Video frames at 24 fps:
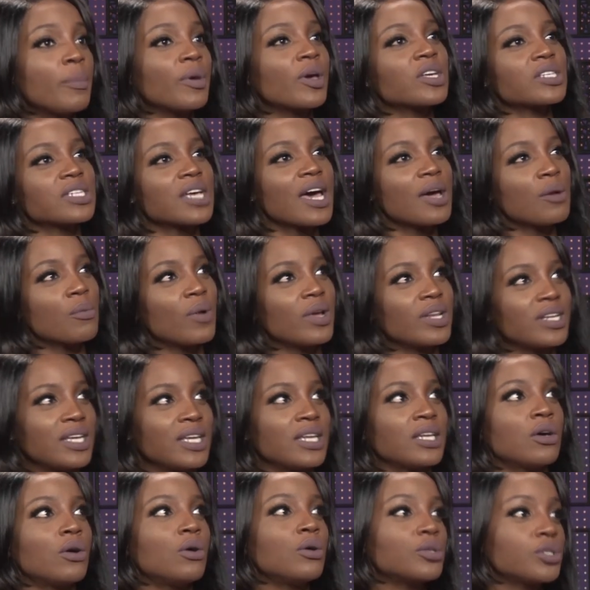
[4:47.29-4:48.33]
Because I went
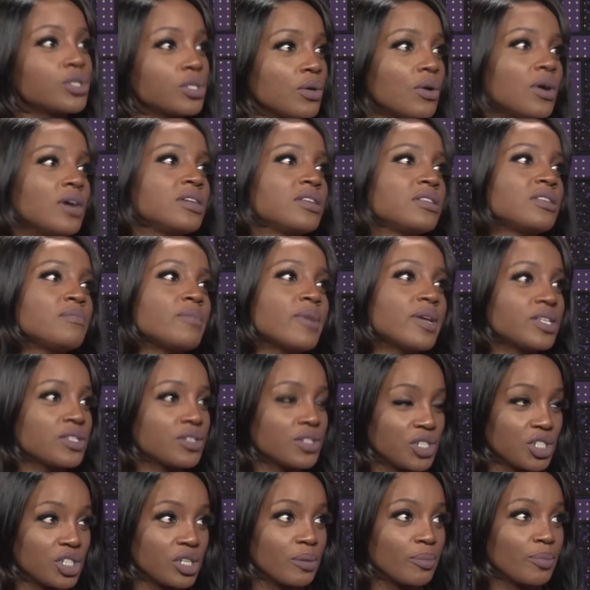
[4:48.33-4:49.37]
in also under the
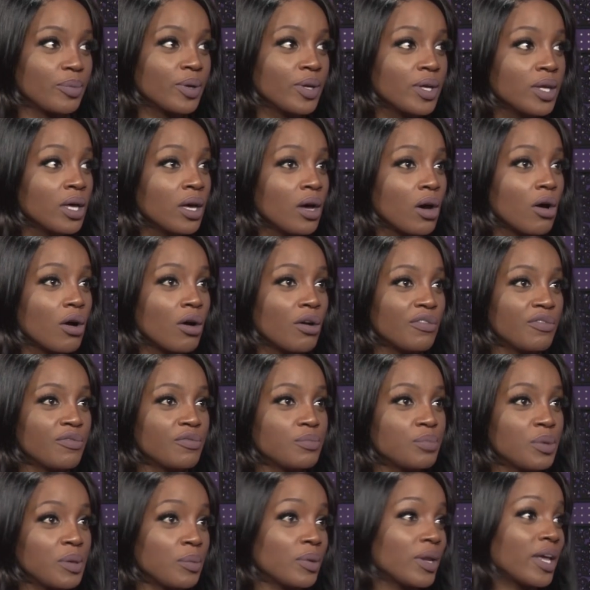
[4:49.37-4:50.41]
mentorship of
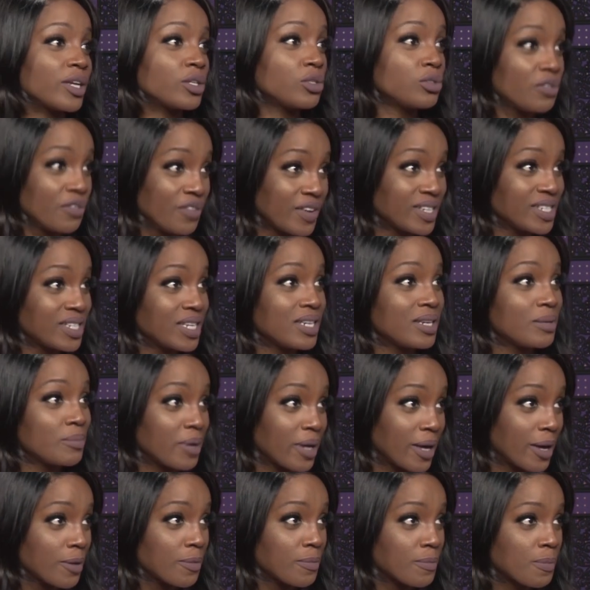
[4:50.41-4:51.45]
people like Two-Face
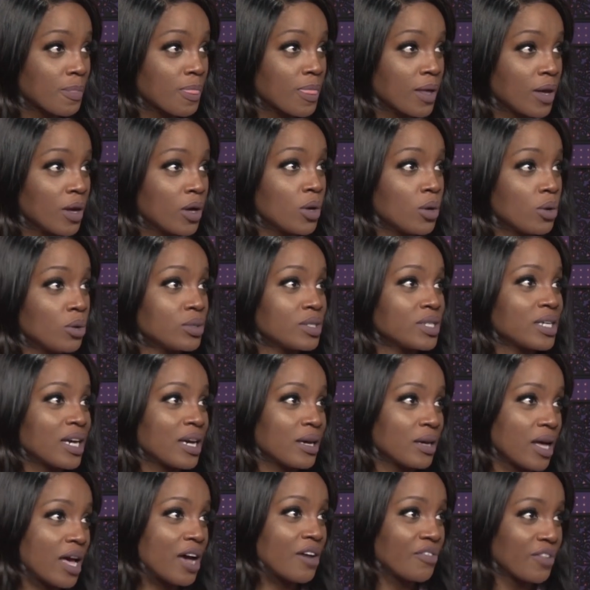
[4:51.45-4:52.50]
Idibia. Mm-hmm. Who
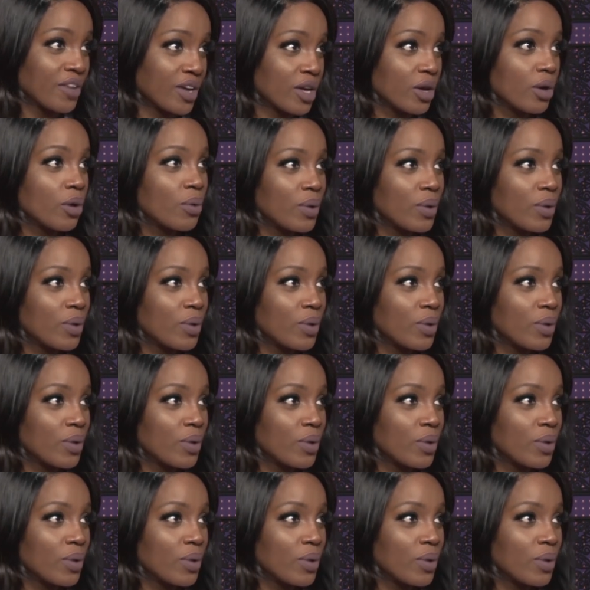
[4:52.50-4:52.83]
sang African